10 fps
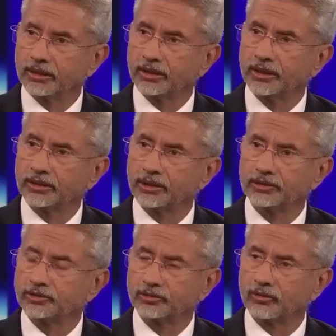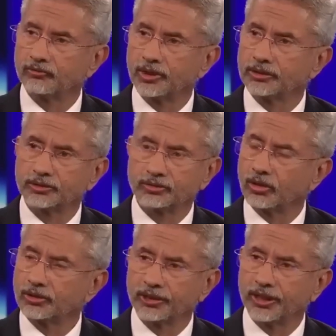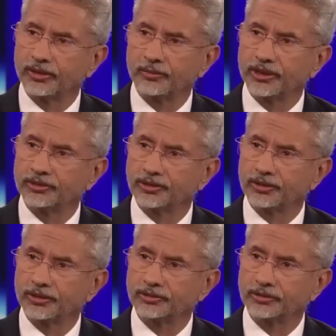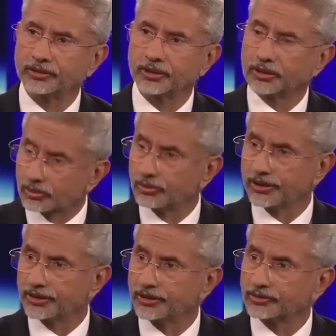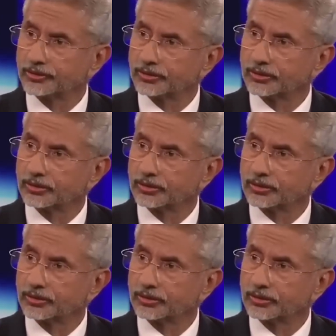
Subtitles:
clear that this conflict is not in anybody's interest, including theirs.